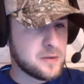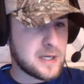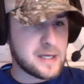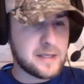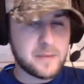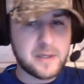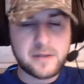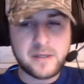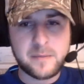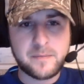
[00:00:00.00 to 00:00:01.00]
I emailed
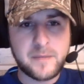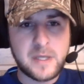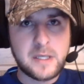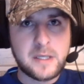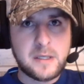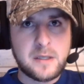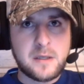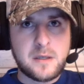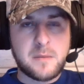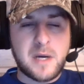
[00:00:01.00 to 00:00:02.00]
him
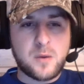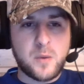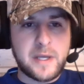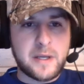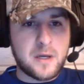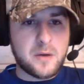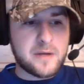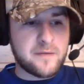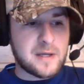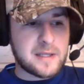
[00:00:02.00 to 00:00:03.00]
about a week ago and
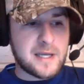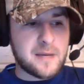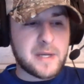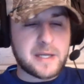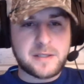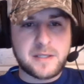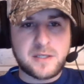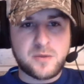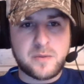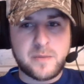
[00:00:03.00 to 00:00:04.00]
he finally got back in
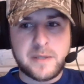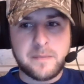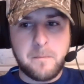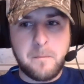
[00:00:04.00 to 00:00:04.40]
touch with me.